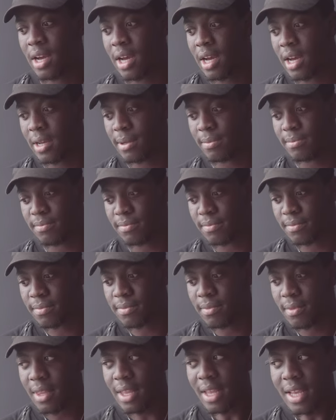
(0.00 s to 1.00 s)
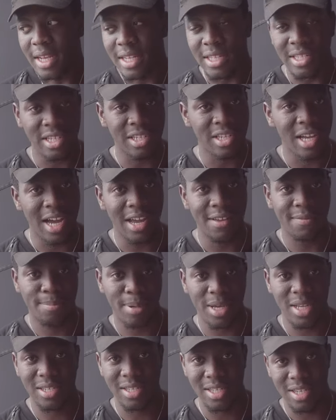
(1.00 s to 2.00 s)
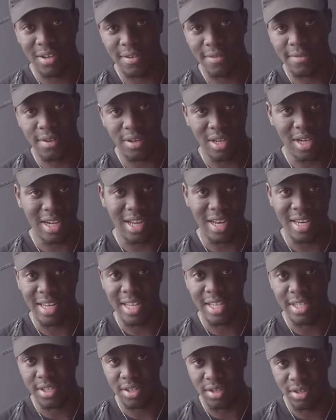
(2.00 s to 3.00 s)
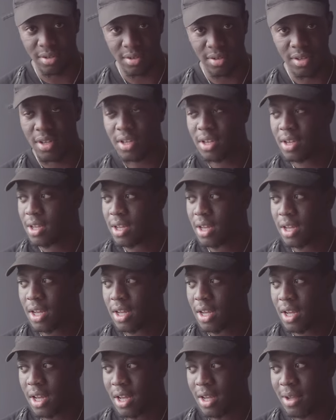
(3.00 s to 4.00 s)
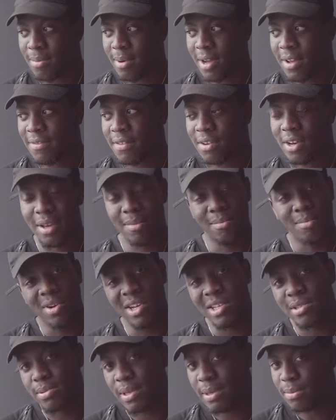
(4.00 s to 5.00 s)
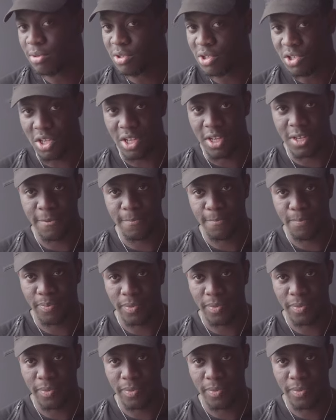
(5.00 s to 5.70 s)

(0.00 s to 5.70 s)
It's just I personally don't feel like I need to, but I feel like most people should.